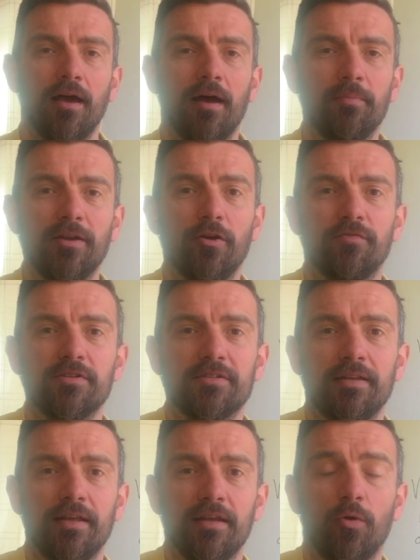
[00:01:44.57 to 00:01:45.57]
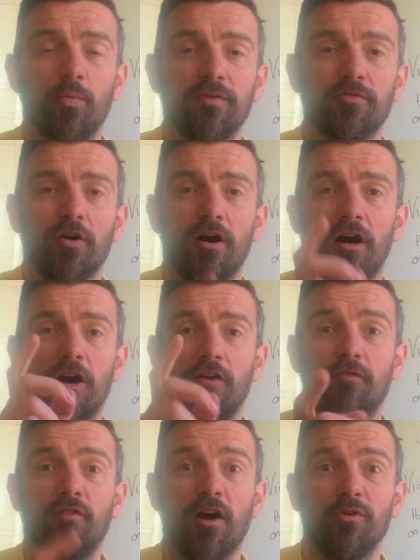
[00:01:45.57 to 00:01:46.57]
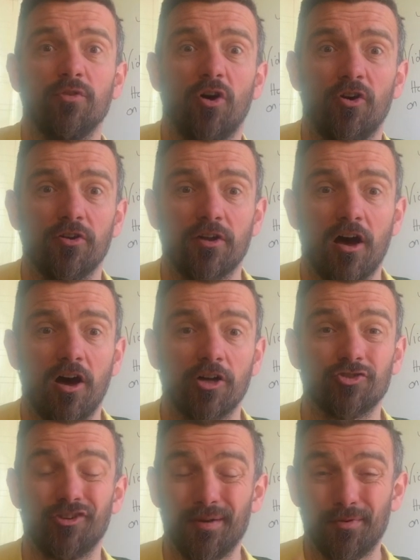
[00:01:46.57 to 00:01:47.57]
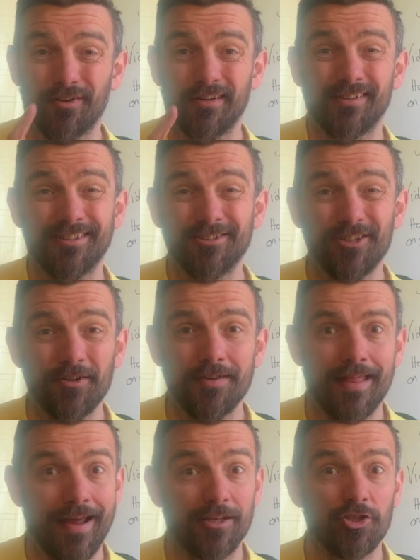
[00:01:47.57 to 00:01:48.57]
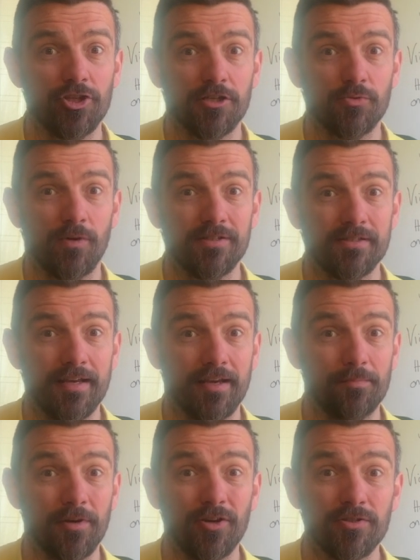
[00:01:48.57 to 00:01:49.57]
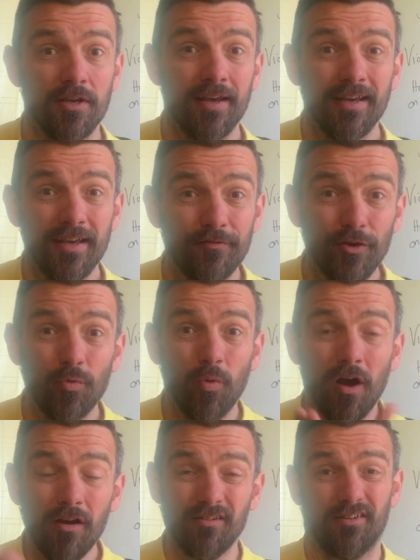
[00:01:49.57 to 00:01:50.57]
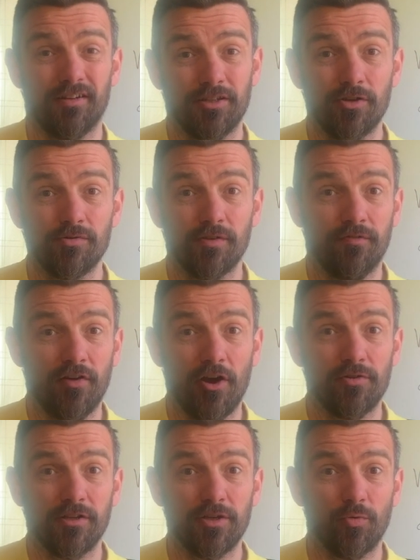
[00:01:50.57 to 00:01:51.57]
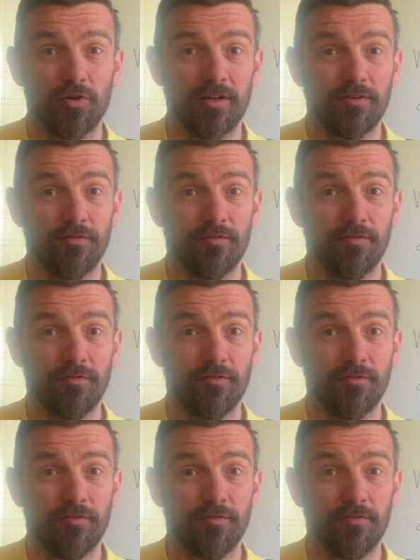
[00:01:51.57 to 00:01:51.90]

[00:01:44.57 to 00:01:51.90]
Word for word: I mean, obviously, we've got our phone on our tripod, and I'm going to show you that in just one second, because if you weren't going to use a phone and you wanted to